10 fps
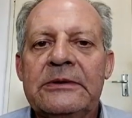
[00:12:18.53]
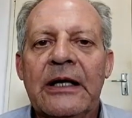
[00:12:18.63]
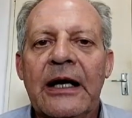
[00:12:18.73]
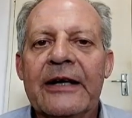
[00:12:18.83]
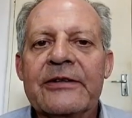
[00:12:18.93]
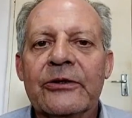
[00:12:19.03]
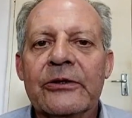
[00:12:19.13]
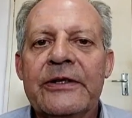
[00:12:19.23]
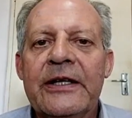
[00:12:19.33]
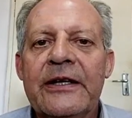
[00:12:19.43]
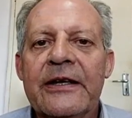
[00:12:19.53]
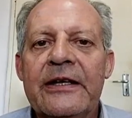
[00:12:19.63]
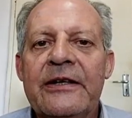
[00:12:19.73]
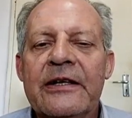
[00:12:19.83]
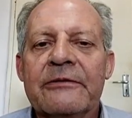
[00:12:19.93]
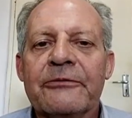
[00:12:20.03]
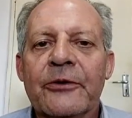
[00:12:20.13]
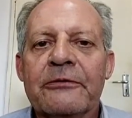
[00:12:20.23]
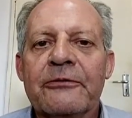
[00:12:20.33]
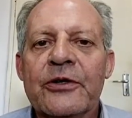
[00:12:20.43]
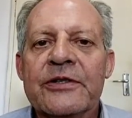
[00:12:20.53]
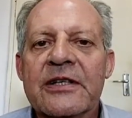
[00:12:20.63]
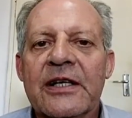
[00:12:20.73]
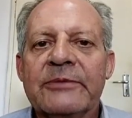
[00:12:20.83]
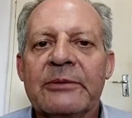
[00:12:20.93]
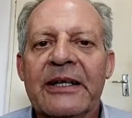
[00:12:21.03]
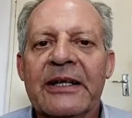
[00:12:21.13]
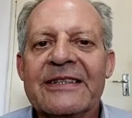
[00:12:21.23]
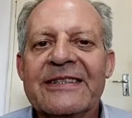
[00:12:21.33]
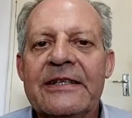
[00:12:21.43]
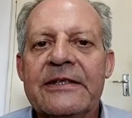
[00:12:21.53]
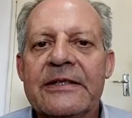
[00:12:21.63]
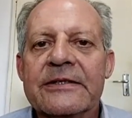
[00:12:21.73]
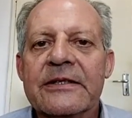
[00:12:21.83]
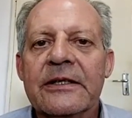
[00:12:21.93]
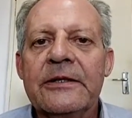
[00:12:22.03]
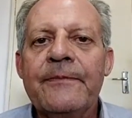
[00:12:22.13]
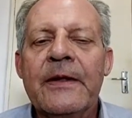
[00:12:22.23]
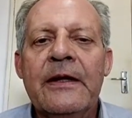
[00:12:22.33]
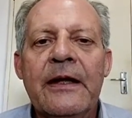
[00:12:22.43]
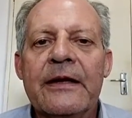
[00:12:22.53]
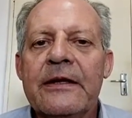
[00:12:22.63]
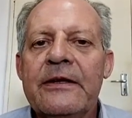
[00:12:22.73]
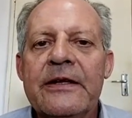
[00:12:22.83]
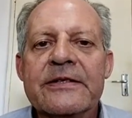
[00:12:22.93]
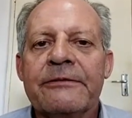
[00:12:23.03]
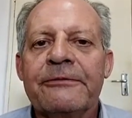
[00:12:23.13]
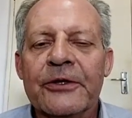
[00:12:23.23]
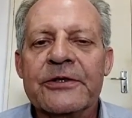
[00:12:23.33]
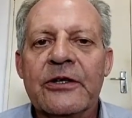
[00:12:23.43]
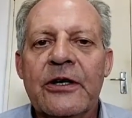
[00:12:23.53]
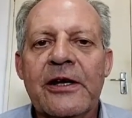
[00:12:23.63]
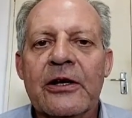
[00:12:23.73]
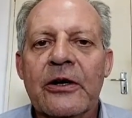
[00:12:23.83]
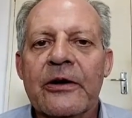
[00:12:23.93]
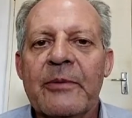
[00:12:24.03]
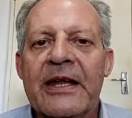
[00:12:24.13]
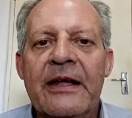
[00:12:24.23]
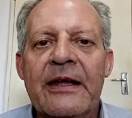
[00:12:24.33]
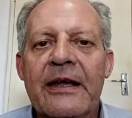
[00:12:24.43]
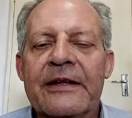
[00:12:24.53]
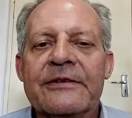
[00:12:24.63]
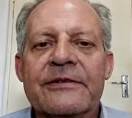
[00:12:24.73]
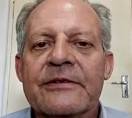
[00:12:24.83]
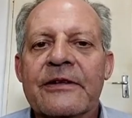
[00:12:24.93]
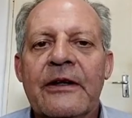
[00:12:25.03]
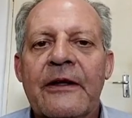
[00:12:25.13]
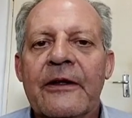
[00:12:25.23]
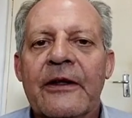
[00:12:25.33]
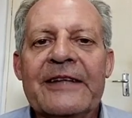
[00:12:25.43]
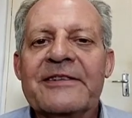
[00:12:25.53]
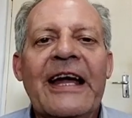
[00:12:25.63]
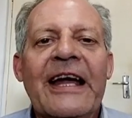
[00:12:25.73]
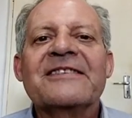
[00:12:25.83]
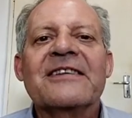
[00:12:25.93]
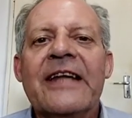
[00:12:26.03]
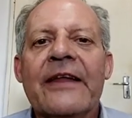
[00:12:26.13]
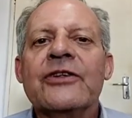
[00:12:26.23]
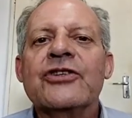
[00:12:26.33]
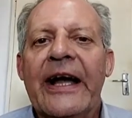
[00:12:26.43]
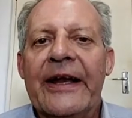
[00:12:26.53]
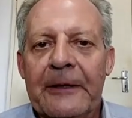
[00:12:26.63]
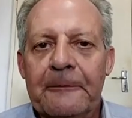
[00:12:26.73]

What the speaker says: I started hearing India for the first time about 10 years ago. And India is a fast-growing economy. It's another China.